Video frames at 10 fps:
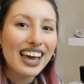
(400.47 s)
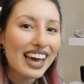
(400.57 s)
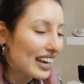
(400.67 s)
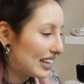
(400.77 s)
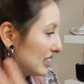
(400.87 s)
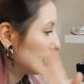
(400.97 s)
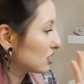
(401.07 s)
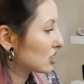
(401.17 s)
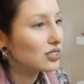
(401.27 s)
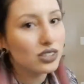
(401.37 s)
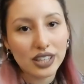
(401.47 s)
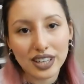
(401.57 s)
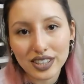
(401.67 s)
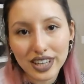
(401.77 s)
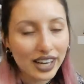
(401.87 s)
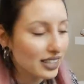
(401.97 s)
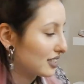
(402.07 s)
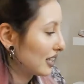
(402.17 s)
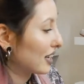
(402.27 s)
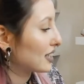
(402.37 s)
And just to tell you
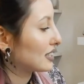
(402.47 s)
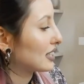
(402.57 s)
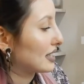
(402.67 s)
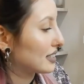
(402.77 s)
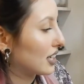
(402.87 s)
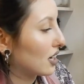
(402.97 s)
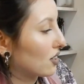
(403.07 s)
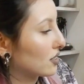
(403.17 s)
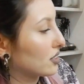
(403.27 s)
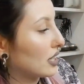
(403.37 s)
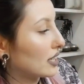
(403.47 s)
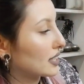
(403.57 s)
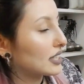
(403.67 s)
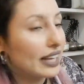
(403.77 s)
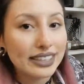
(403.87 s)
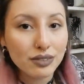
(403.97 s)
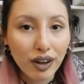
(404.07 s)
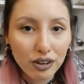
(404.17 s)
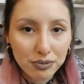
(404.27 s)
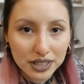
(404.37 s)
guys, like it says here also that it's
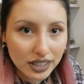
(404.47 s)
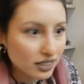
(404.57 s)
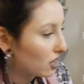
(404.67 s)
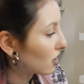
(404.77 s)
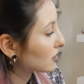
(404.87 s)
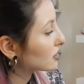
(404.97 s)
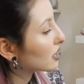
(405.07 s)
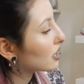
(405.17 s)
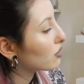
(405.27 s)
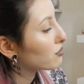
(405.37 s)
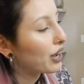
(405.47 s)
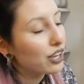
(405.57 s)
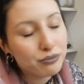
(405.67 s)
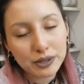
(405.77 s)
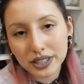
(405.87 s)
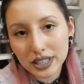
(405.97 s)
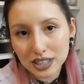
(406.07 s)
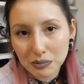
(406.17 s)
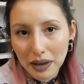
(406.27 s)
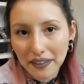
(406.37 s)
95% cotton and 5%
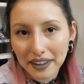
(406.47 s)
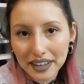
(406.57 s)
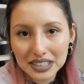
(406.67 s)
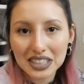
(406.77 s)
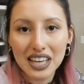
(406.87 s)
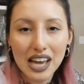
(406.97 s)
spandex,